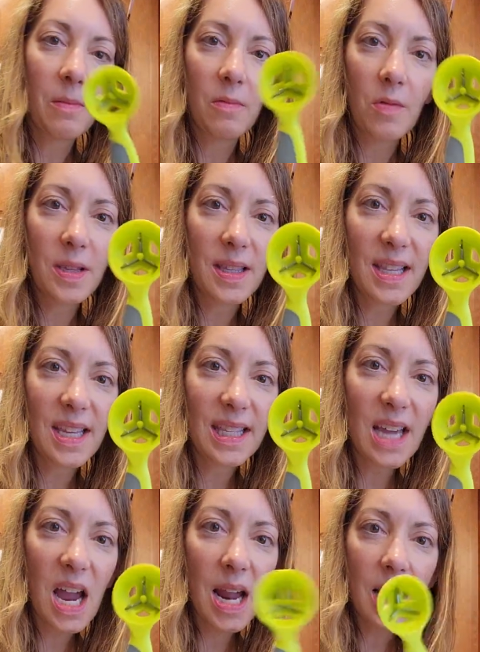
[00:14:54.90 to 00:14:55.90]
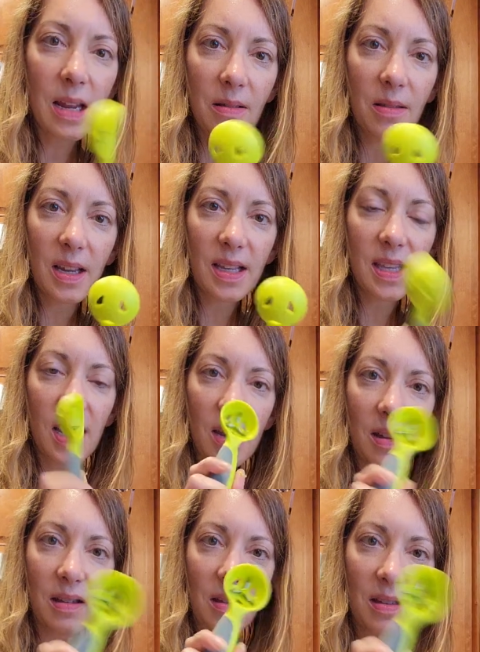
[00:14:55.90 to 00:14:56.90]
what's this guy? Looks like
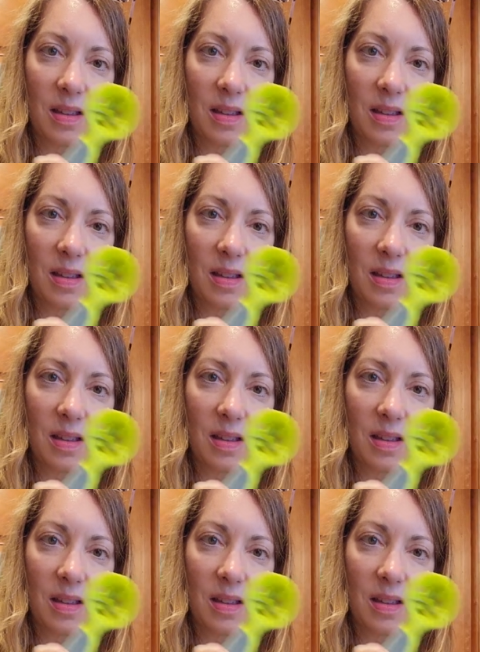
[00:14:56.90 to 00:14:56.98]
a,